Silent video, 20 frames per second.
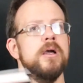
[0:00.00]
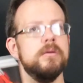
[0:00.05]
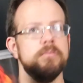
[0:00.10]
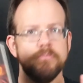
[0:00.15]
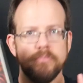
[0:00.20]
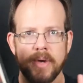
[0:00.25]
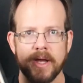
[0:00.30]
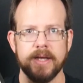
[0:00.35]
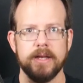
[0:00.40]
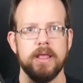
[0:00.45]

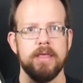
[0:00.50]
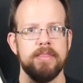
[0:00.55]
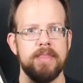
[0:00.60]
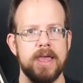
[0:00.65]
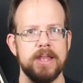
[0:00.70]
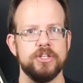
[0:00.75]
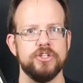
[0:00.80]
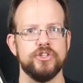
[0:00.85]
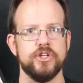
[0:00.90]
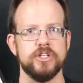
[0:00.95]
But
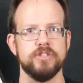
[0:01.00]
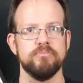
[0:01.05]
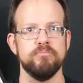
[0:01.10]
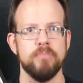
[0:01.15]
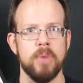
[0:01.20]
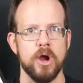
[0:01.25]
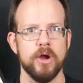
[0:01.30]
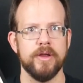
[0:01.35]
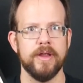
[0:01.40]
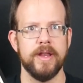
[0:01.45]
that's just
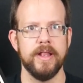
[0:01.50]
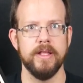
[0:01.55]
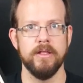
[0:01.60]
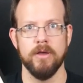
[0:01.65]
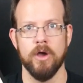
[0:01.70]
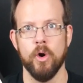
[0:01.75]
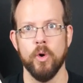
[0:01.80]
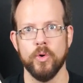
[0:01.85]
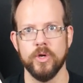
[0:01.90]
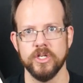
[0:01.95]
marketing
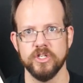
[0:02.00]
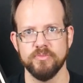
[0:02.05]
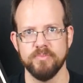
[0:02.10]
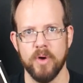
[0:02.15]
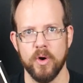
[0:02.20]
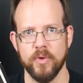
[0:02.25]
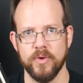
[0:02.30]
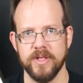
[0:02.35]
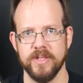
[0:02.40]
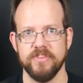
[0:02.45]
hocus
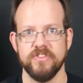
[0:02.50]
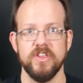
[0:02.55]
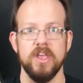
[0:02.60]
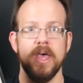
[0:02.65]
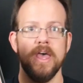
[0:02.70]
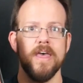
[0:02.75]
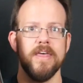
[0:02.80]
pocus.